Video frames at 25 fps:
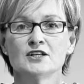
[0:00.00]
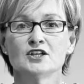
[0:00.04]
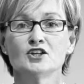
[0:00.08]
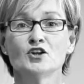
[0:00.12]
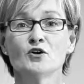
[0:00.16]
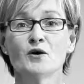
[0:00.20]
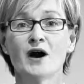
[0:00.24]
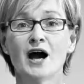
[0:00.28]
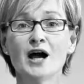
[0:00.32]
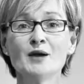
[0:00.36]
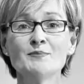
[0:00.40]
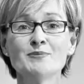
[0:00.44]
You
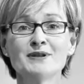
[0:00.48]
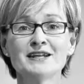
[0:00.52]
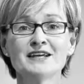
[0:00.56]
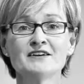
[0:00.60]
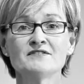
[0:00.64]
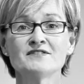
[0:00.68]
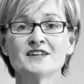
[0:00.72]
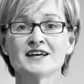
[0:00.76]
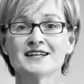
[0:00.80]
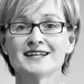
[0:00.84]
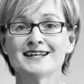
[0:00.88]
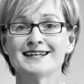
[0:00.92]
know, I
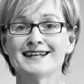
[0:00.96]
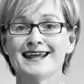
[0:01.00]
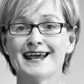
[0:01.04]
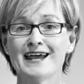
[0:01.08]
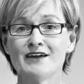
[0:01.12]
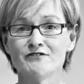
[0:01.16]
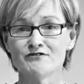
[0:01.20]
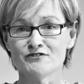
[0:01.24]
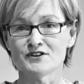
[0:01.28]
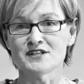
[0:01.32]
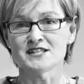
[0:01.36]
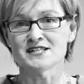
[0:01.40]
believe that in
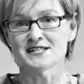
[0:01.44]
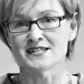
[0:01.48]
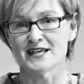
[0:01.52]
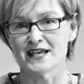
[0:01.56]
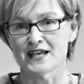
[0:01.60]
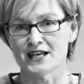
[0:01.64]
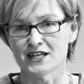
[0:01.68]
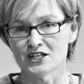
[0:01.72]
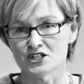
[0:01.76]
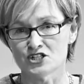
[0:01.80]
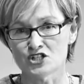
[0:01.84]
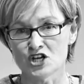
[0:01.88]
every
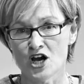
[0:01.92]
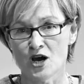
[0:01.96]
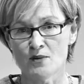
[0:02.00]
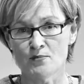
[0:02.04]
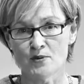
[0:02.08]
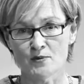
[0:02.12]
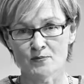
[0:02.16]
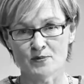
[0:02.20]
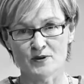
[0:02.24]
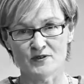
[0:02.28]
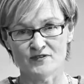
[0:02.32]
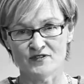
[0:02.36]
single
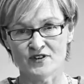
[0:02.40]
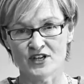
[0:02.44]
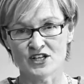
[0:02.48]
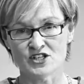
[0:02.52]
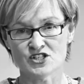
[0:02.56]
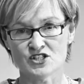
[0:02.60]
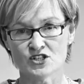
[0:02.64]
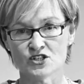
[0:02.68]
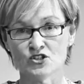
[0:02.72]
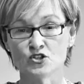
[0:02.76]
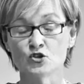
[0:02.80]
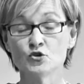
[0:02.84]
job or
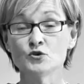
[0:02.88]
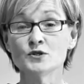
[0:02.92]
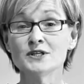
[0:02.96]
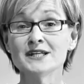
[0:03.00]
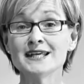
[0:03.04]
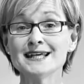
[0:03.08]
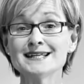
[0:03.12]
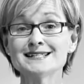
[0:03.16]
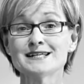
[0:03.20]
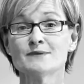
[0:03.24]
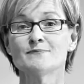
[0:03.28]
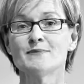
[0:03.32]
profession, you
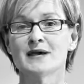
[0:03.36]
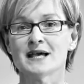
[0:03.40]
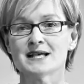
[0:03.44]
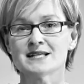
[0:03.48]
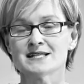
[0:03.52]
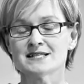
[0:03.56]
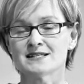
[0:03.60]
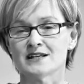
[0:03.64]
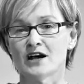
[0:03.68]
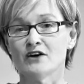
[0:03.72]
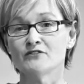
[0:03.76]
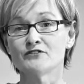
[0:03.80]
need a
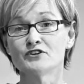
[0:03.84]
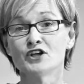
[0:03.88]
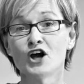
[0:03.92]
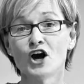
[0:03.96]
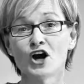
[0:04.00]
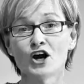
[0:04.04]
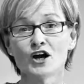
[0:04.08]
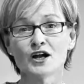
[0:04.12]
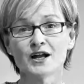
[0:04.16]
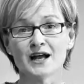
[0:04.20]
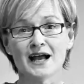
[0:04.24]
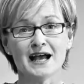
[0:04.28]
mix of
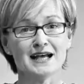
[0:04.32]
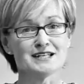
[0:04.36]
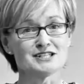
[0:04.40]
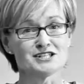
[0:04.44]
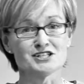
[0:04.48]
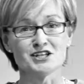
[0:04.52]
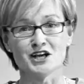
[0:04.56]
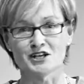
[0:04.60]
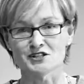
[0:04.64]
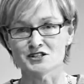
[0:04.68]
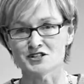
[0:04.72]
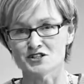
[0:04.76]
young
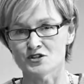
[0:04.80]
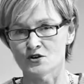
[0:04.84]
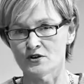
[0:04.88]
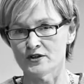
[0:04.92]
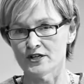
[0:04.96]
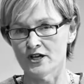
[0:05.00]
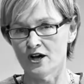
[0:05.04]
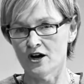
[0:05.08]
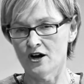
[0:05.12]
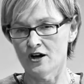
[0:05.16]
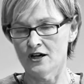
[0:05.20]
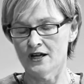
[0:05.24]
and not so
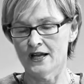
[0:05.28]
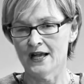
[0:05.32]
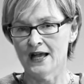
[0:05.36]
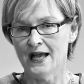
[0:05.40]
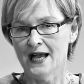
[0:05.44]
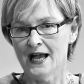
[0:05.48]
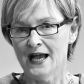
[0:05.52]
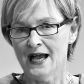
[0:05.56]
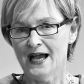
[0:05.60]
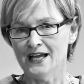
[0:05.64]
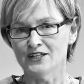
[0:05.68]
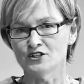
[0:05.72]
young.
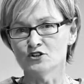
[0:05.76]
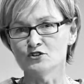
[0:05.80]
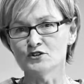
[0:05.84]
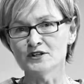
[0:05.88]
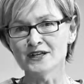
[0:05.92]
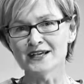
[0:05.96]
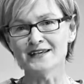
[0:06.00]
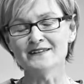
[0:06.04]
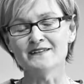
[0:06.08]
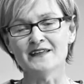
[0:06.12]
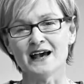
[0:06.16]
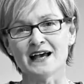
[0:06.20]
And you
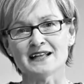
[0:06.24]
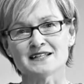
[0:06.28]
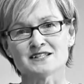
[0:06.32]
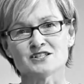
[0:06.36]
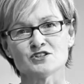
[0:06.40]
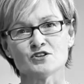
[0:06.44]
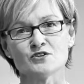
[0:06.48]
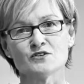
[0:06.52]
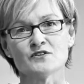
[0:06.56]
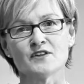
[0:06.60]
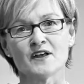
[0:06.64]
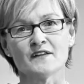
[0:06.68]
need that
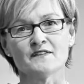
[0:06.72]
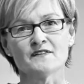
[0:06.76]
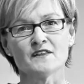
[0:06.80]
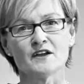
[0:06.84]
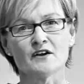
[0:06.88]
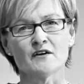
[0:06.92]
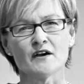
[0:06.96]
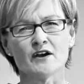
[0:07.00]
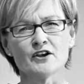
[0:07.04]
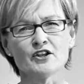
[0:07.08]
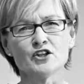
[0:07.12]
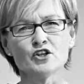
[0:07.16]
so that
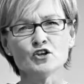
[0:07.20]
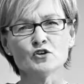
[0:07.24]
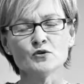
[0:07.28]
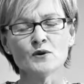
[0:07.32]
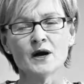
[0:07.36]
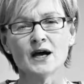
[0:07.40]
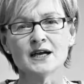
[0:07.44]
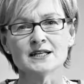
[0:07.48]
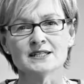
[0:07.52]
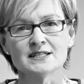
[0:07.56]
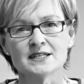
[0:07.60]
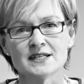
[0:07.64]
there are
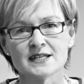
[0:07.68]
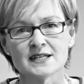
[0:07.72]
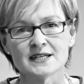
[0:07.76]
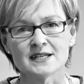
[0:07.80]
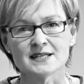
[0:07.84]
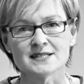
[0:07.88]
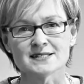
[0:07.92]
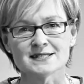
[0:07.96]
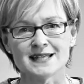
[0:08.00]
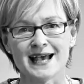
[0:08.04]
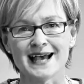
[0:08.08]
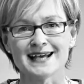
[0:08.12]
new
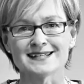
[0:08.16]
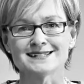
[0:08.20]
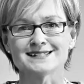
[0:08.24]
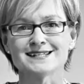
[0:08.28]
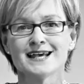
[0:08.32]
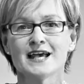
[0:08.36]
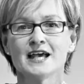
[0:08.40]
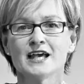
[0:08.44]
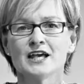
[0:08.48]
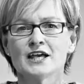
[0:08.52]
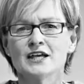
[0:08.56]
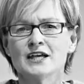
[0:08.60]
ideas
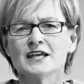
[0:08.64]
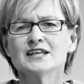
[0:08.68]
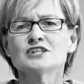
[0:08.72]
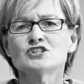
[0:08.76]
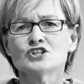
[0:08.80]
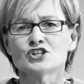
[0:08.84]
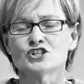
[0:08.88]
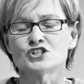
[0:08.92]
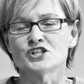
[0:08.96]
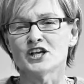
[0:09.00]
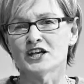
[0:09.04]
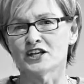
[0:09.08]
and
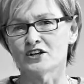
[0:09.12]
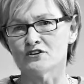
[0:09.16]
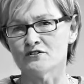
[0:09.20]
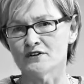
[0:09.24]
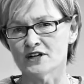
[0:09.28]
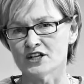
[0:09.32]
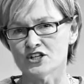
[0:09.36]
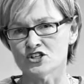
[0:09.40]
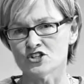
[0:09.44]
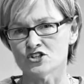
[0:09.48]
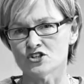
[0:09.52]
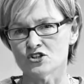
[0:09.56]

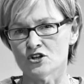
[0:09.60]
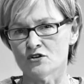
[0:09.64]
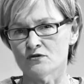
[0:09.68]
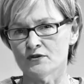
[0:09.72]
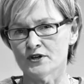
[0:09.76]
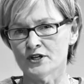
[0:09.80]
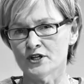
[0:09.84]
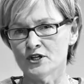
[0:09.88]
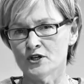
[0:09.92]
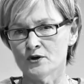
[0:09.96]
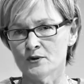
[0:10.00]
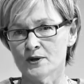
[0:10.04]
intergenerational
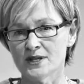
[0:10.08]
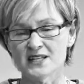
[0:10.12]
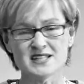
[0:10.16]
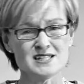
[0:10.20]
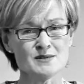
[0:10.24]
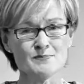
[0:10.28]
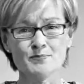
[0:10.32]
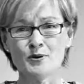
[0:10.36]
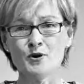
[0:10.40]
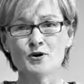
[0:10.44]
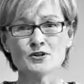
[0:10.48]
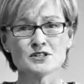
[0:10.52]
renewal.
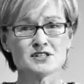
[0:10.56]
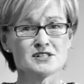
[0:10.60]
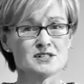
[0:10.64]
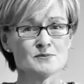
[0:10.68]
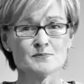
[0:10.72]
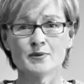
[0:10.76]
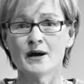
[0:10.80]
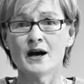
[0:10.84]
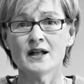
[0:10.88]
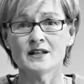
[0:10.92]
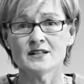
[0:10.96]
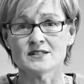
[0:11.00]
It's important
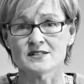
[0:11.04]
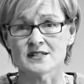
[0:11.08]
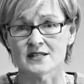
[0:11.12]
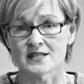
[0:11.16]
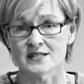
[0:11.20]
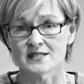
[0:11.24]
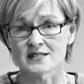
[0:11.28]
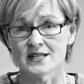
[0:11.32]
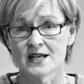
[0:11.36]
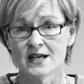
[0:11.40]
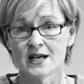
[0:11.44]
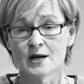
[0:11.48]
in
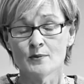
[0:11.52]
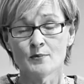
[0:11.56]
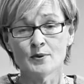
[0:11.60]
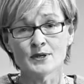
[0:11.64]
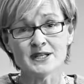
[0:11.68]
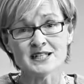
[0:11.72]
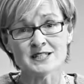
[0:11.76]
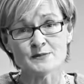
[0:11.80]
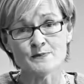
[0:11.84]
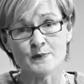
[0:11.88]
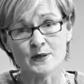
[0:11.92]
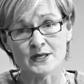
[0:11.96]
politics,
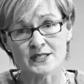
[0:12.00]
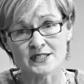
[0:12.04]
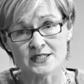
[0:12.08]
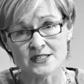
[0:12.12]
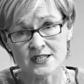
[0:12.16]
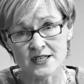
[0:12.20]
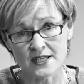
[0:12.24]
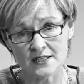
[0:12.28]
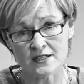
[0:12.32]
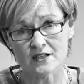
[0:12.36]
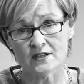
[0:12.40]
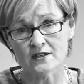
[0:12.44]
but it's
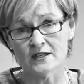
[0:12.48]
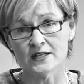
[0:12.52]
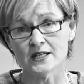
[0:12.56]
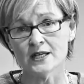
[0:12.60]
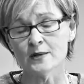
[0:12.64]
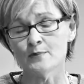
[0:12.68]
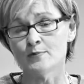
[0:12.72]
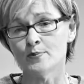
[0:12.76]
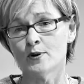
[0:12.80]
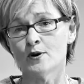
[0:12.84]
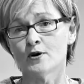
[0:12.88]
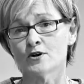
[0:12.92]

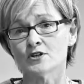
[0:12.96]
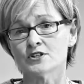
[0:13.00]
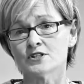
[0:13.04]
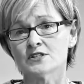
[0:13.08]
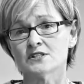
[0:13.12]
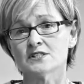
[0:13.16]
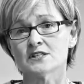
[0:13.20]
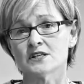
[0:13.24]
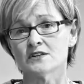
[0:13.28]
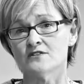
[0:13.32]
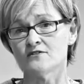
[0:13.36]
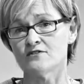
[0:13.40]
particularly
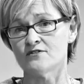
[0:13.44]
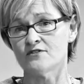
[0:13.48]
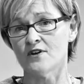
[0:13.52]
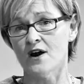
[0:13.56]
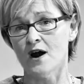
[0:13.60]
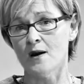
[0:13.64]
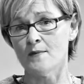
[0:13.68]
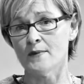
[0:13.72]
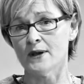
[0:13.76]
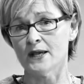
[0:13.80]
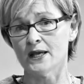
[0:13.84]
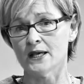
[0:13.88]
important in
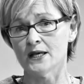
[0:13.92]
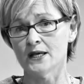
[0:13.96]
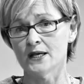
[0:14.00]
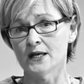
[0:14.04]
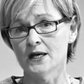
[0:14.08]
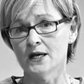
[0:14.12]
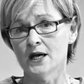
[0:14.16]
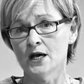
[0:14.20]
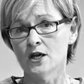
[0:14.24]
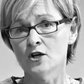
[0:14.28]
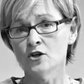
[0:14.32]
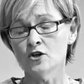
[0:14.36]
farming.
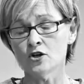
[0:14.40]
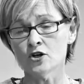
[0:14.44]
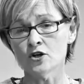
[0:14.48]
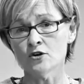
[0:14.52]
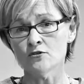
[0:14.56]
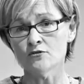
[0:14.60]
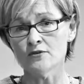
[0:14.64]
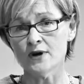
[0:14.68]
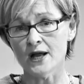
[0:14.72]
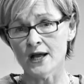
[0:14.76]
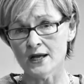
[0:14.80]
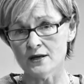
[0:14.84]
Look
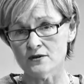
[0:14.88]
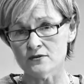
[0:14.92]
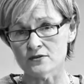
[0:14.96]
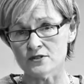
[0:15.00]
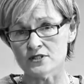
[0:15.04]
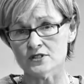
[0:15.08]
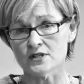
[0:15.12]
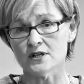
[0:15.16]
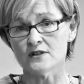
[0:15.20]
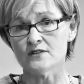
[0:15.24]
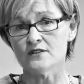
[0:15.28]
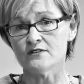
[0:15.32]

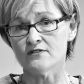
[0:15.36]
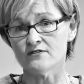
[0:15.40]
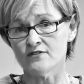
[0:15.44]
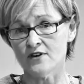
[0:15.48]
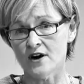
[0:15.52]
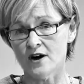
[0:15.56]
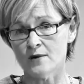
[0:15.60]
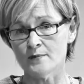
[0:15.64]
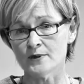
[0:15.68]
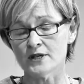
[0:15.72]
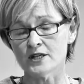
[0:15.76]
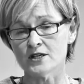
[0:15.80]
around the
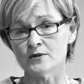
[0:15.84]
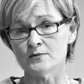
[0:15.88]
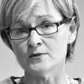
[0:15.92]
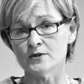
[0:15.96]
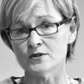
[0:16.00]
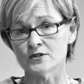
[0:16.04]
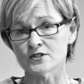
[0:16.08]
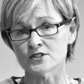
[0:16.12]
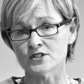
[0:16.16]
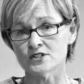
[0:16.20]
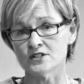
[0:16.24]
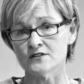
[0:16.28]
farming
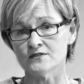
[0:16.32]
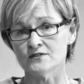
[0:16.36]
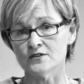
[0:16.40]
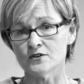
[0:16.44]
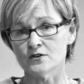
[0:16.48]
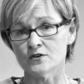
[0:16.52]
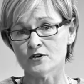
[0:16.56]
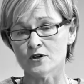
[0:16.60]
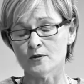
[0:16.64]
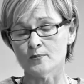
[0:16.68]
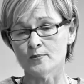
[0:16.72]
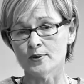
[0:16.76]
community of
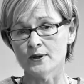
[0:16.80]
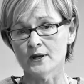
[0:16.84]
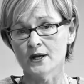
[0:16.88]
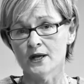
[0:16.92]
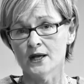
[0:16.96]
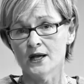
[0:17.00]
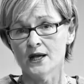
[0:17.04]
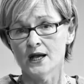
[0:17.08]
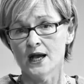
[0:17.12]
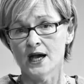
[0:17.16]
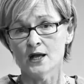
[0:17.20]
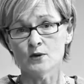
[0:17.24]
Europe,
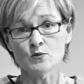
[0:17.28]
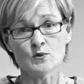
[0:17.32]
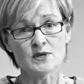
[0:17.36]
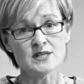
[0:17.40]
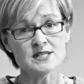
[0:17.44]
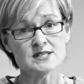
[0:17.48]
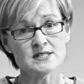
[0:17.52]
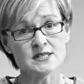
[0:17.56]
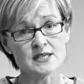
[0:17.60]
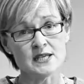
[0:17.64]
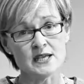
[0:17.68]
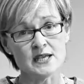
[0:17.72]
and we
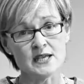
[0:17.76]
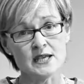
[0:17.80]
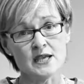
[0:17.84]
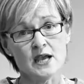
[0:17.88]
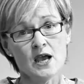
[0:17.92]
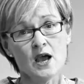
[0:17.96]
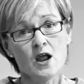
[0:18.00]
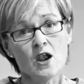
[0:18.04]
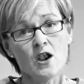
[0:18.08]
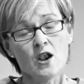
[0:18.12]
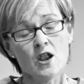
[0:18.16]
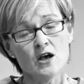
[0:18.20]
see
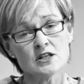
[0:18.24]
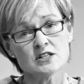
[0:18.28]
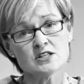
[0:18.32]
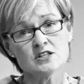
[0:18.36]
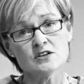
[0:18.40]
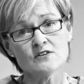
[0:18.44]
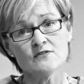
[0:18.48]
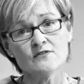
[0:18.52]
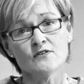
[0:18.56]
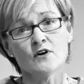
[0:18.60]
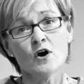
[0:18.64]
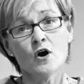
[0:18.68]

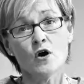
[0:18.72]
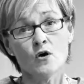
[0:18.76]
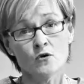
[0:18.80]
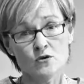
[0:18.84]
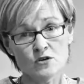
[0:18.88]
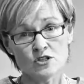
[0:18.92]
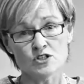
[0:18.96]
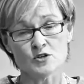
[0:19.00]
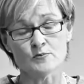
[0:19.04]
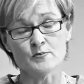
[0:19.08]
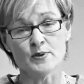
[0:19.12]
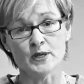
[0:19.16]
lots of
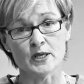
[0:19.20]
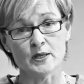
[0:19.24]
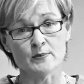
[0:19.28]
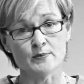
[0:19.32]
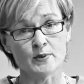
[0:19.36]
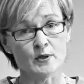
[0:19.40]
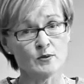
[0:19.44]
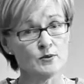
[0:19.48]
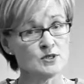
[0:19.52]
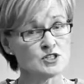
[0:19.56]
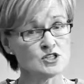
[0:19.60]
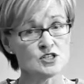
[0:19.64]
older
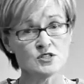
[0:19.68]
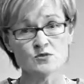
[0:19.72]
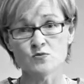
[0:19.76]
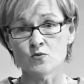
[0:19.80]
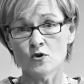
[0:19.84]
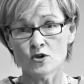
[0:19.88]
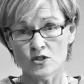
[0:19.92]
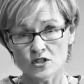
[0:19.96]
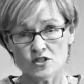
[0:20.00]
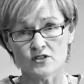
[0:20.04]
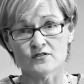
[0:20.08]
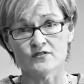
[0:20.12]
people, which is
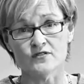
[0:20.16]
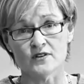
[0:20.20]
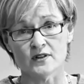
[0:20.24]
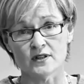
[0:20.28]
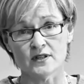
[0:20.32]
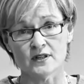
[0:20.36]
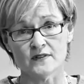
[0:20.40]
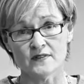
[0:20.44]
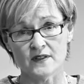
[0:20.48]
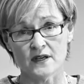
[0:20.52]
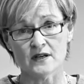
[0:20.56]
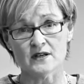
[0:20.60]
wonderful
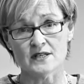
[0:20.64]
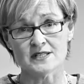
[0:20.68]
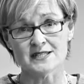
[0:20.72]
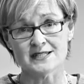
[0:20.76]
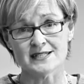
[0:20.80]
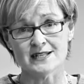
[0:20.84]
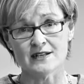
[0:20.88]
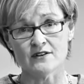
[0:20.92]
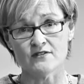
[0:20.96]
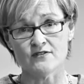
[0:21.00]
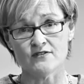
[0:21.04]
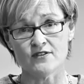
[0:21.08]
that they are
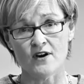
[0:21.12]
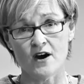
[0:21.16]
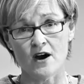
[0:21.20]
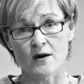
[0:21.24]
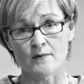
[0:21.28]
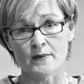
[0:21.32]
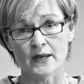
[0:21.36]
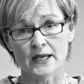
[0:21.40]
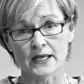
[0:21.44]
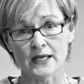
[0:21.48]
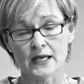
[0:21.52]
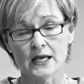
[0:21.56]
still
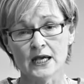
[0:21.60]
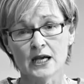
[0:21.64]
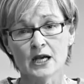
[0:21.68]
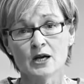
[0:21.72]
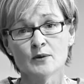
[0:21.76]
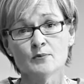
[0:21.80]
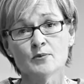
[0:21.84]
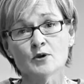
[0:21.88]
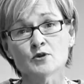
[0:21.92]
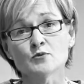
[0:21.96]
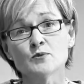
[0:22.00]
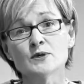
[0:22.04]
farming,
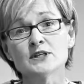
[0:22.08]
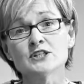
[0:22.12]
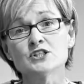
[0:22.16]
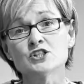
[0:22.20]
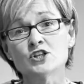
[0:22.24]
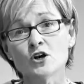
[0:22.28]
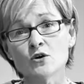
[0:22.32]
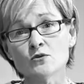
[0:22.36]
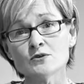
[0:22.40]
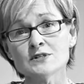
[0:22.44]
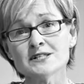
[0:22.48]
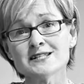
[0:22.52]
but we
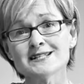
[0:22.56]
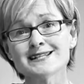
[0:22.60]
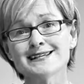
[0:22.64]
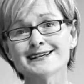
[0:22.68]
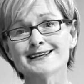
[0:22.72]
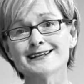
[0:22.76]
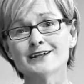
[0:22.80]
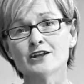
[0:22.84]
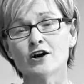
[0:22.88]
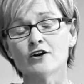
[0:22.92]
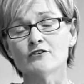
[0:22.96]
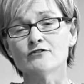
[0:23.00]
don't
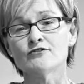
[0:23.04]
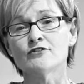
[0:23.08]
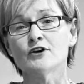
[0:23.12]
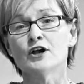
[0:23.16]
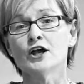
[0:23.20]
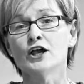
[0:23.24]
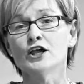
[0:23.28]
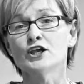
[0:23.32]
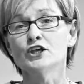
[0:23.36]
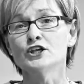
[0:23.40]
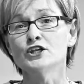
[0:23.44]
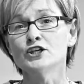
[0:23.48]
see enough
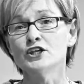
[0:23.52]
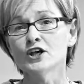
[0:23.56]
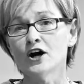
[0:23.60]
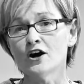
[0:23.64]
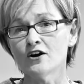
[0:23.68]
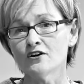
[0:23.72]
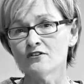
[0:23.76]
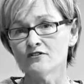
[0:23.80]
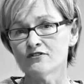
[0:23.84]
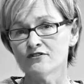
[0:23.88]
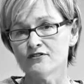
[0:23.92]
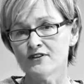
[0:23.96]

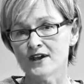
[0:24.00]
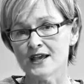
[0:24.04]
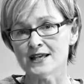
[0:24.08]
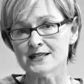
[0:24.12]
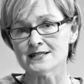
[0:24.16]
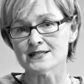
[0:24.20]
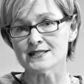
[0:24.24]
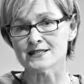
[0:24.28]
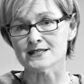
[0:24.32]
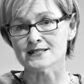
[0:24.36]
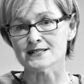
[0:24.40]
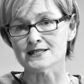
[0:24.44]
young
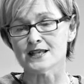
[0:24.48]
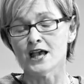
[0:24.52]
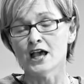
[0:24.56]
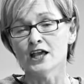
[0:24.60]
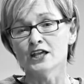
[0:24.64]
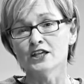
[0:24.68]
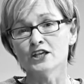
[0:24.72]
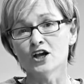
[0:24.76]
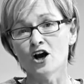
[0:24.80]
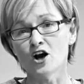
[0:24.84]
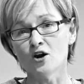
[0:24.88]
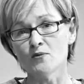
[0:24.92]
faces,
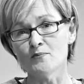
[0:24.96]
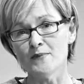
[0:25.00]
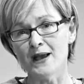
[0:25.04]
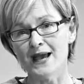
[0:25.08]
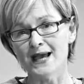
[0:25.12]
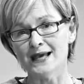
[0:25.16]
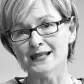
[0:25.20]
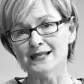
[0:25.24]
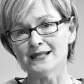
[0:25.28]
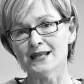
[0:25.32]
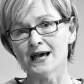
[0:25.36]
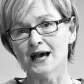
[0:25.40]
young
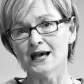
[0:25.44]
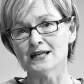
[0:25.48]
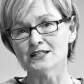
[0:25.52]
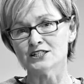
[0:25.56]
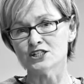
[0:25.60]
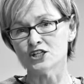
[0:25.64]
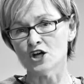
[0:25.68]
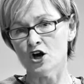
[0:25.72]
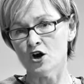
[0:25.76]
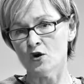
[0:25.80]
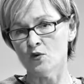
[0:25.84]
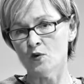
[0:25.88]
men
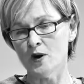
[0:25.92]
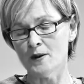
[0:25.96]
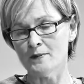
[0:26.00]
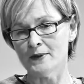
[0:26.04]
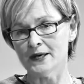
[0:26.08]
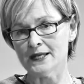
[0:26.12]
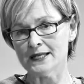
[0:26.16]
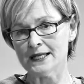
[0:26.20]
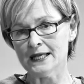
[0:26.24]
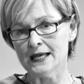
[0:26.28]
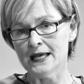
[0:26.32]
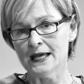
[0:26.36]
and young
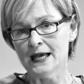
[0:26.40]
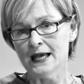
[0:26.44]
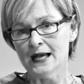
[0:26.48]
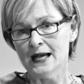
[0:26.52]
women.